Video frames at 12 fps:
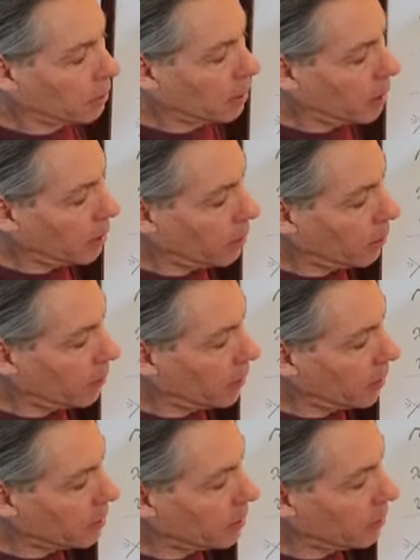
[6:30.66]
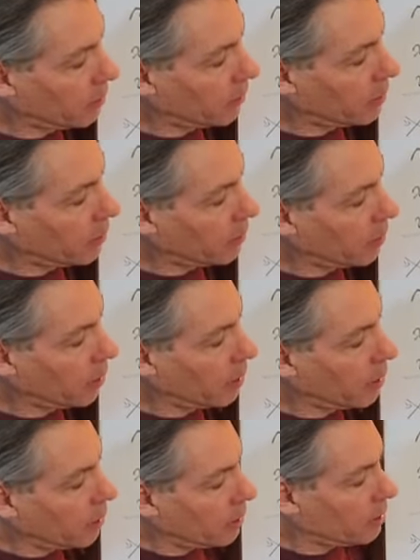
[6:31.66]
Okay, I hope that's still visible.
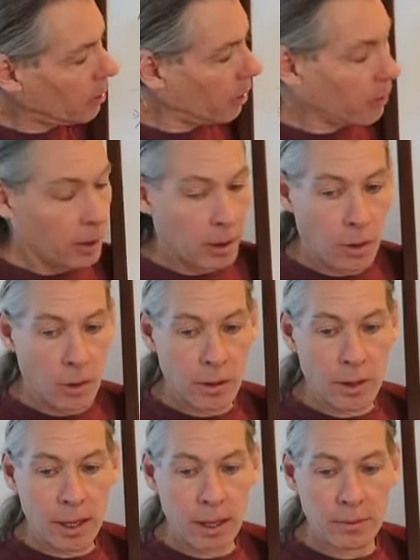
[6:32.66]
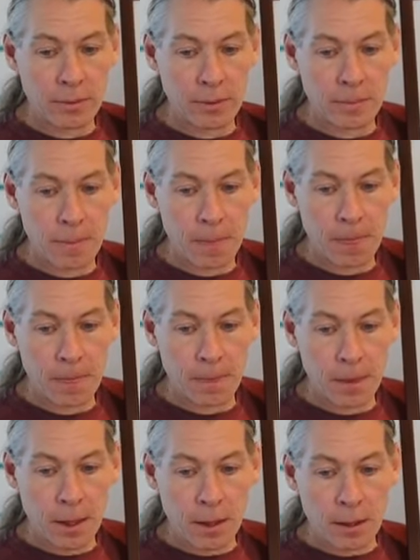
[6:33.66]
Start on the lower left,
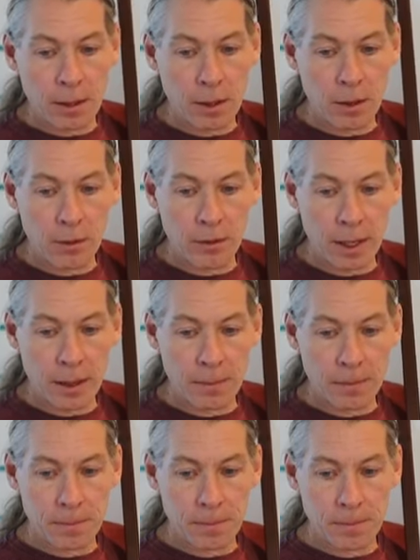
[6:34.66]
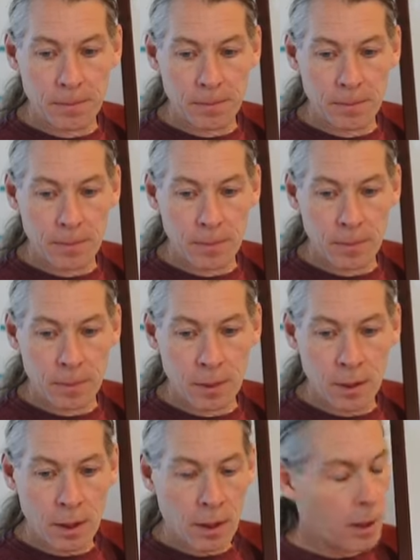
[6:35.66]
goes up,
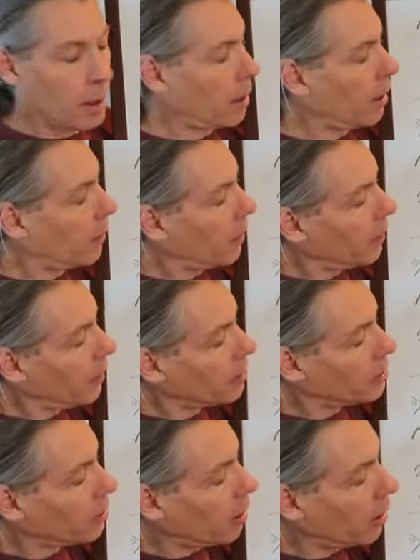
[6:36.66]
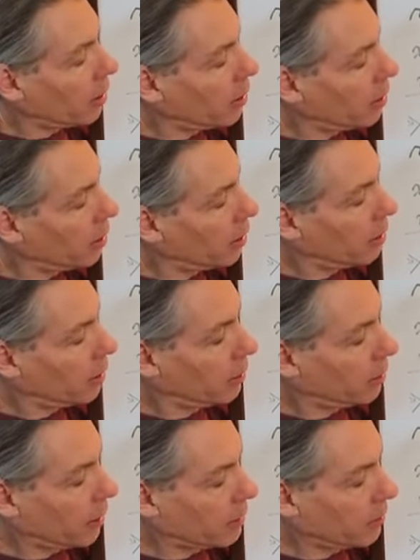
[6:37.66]
and then they start,
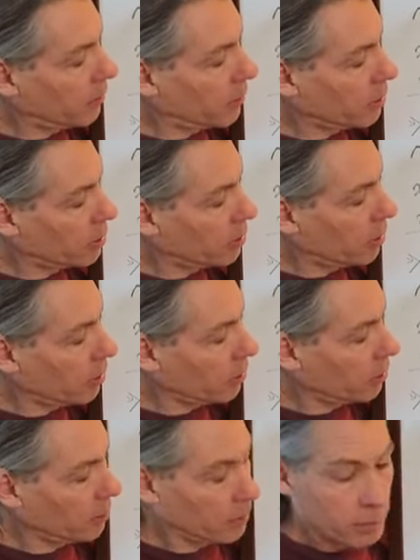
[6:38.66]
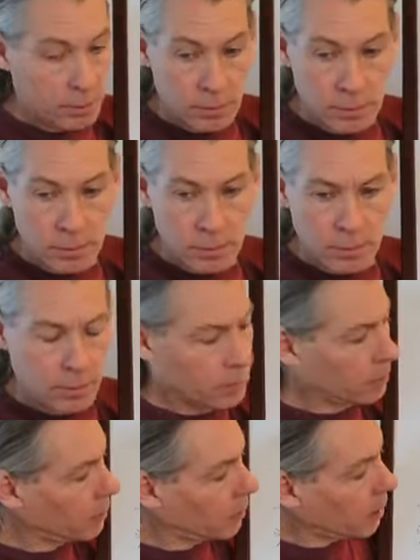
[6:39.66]
that's the first stroke.
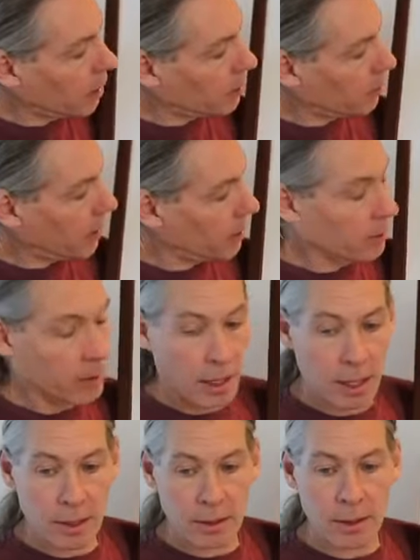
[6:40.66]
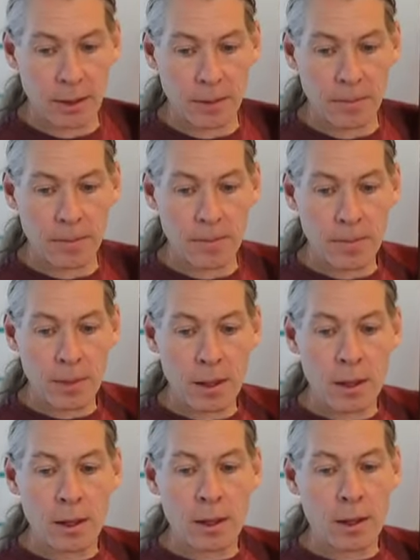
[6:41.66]
Gosh, pens are dying today.
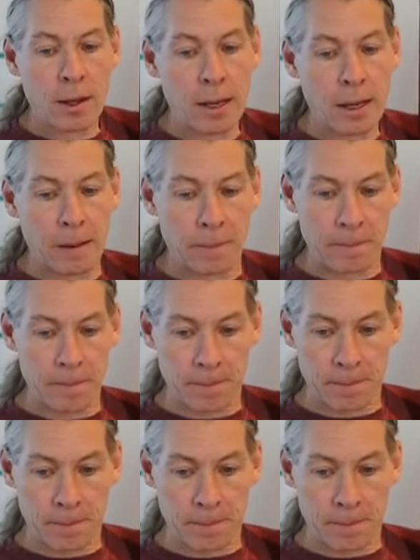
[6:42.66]
Lower